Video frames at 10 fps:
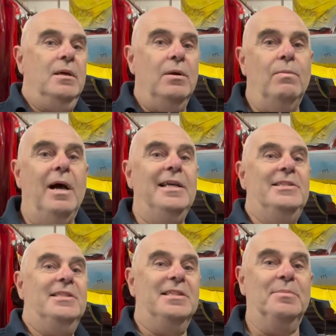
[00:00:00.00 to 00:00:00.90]

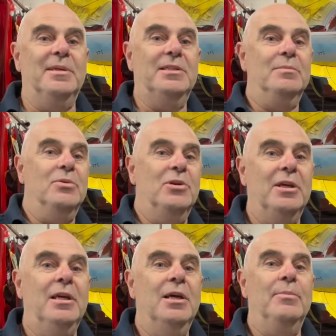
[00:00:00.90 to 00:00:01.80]
wasted a bit of
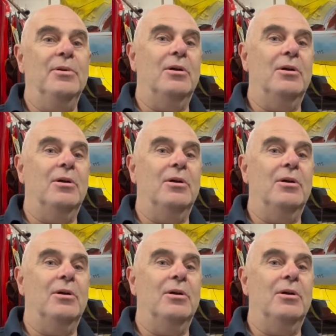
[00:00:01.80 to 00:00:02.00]
money, but